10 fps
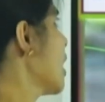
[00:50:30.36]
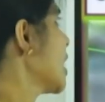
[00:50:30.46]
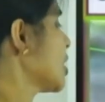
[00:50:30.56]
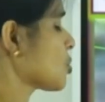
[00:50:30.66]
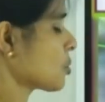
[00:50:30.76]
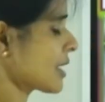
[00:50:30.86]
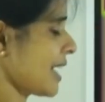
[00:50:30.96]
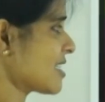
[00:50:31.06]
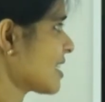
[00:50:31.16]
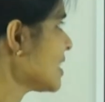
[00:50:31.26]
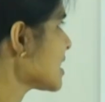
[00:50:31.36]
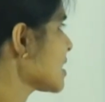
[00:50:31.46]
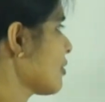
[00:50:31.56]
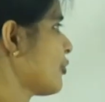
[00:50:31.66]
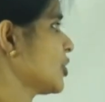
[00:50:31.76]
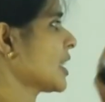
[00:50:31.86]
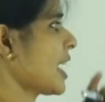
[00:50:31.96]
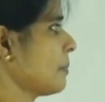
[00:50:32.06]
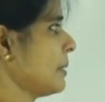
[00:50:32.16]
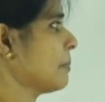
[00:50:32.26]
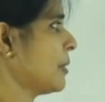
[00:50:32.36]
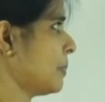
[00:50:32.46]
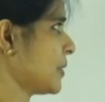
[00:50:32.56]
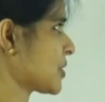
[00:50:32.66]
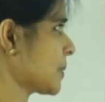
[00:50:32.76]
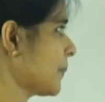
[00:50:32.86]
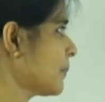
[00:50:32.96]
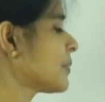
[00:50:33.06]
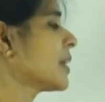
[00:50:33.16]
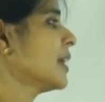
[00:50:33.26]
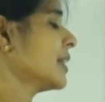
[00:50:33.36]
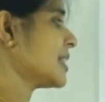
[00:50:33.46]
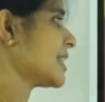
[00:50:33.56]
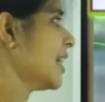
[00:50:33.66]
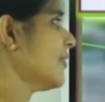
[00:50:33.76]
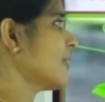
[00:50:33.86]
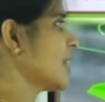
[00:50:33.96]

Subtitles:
into tendrils for the climbing purpose. The same